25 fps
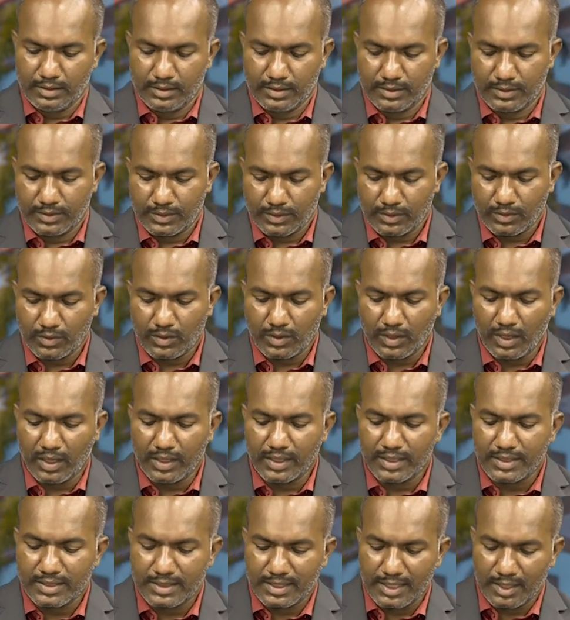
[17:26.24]
So
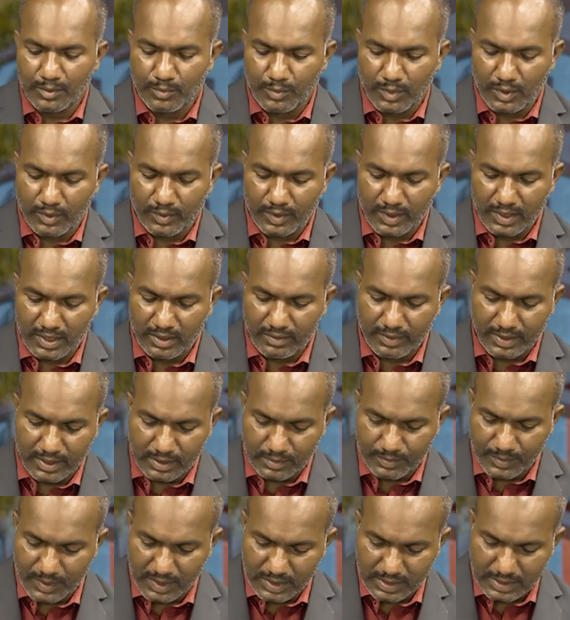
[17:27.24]
constant power
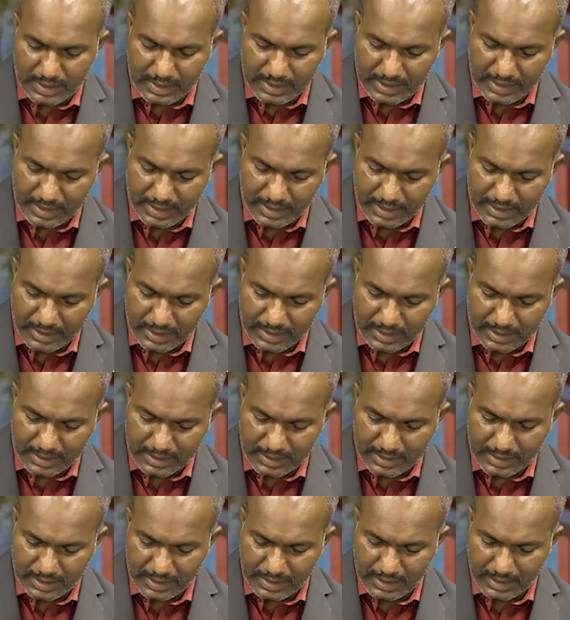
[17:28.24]
device means here,
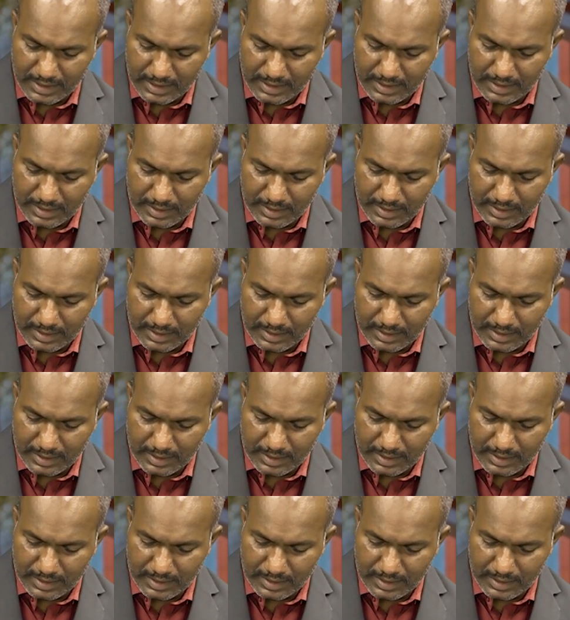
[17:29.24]
see,